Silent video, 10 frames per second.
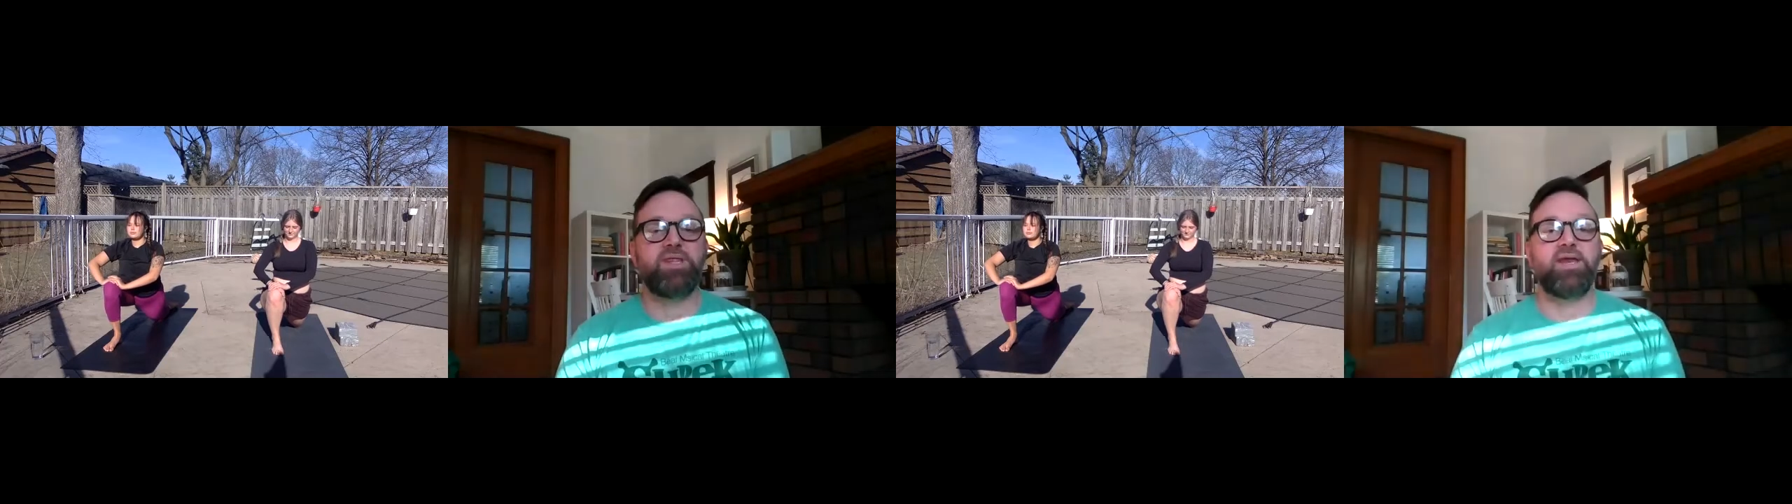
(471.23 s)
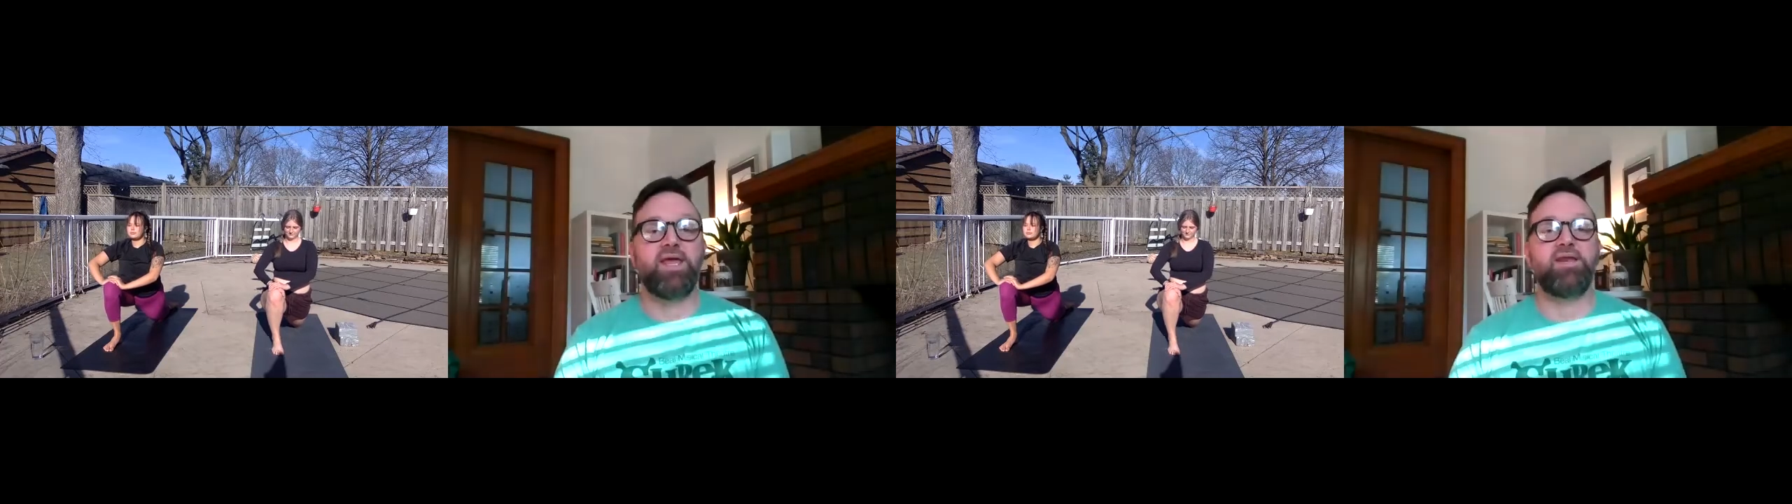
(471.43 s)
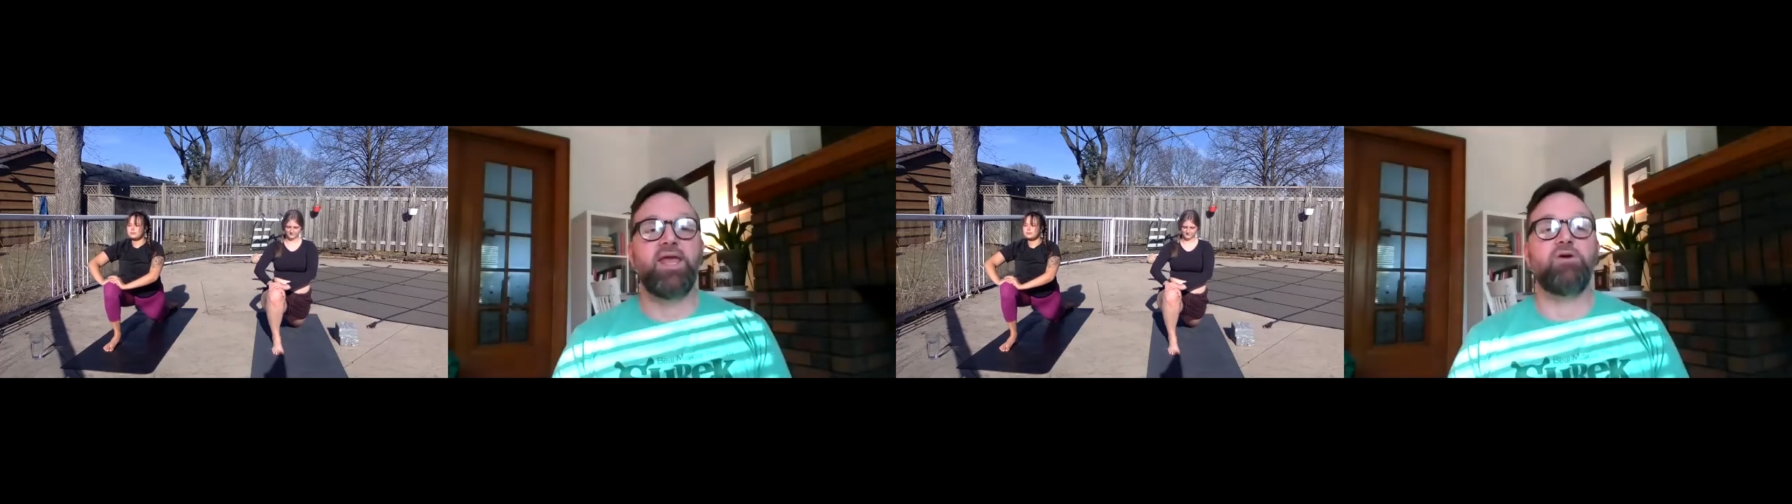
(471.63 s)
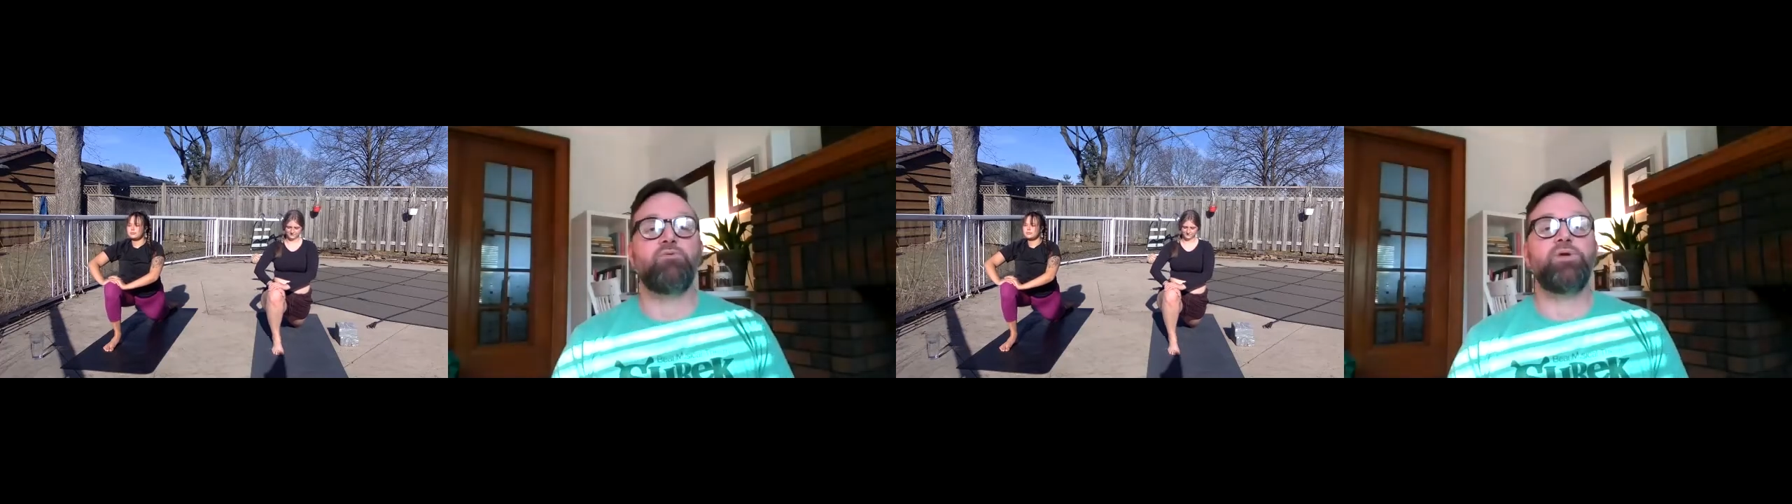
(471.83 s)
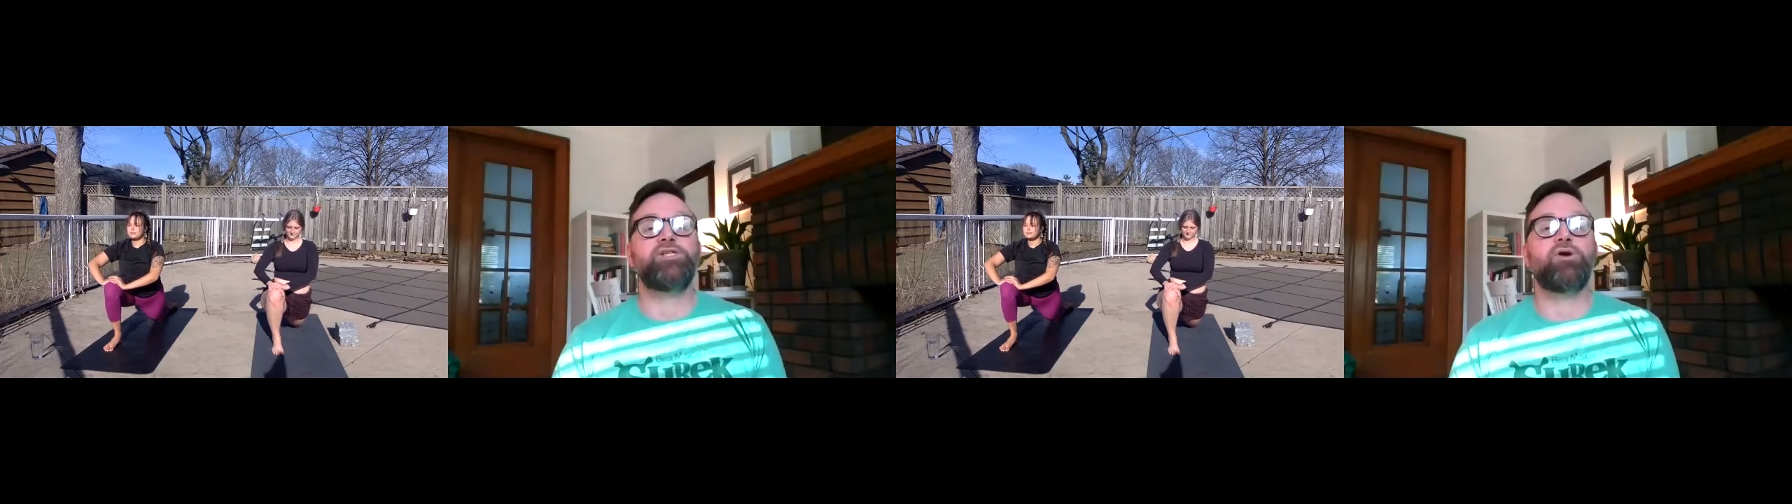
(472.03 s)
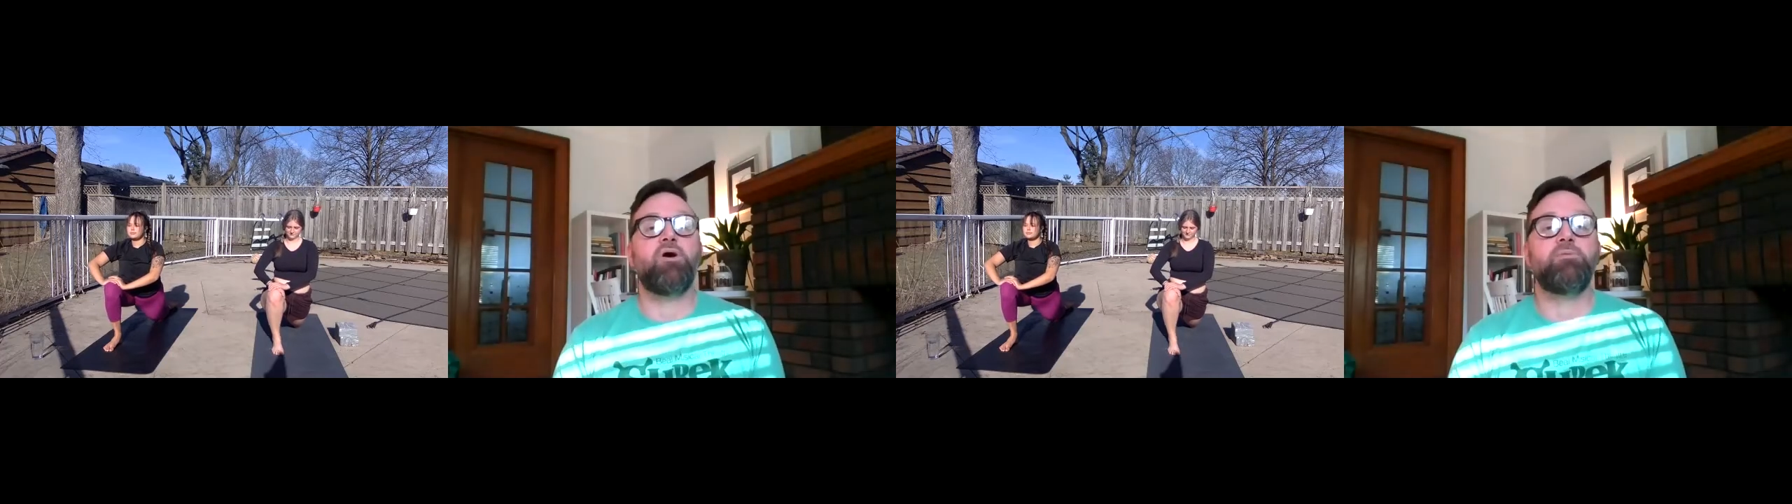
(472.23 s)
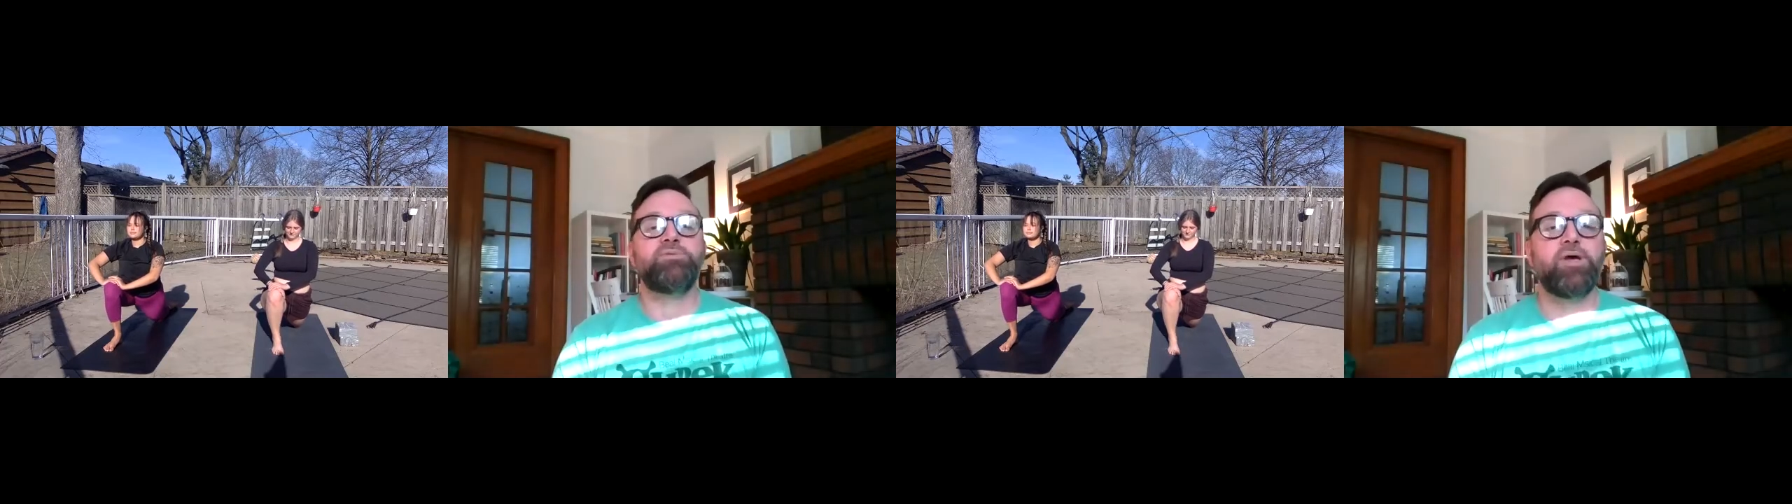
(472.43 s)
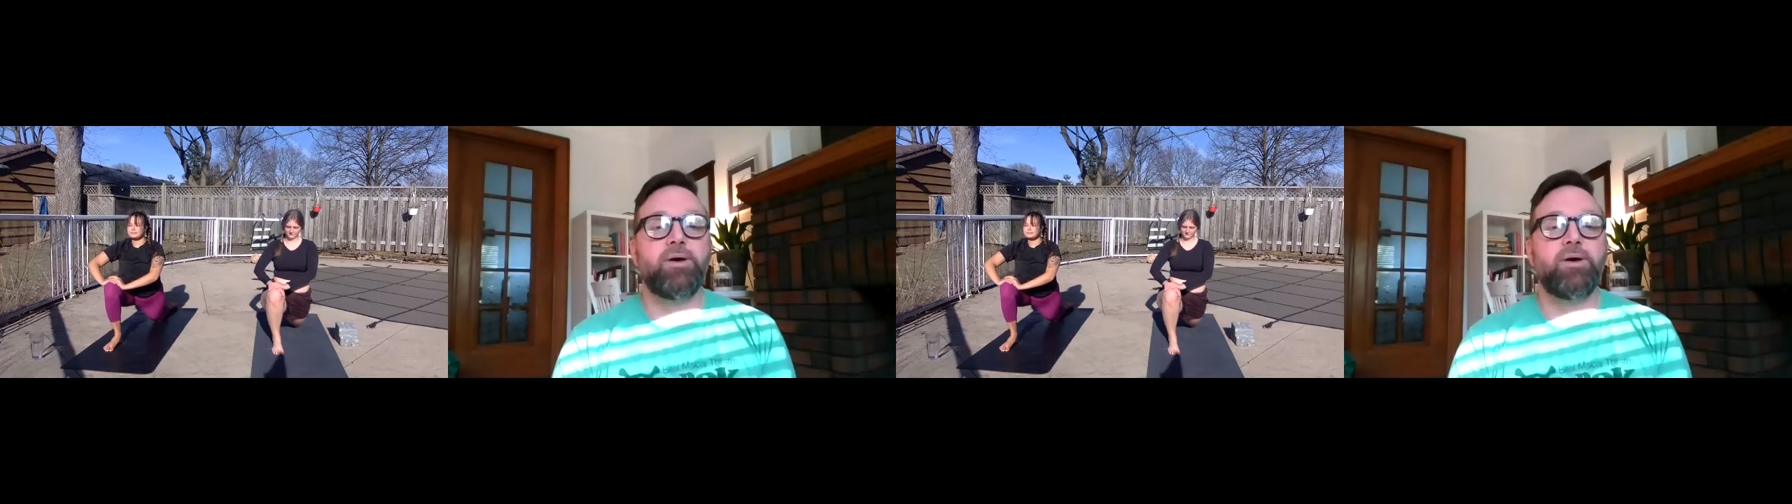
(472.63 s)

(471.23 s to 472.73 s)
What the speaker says: And then inhale, reach your arms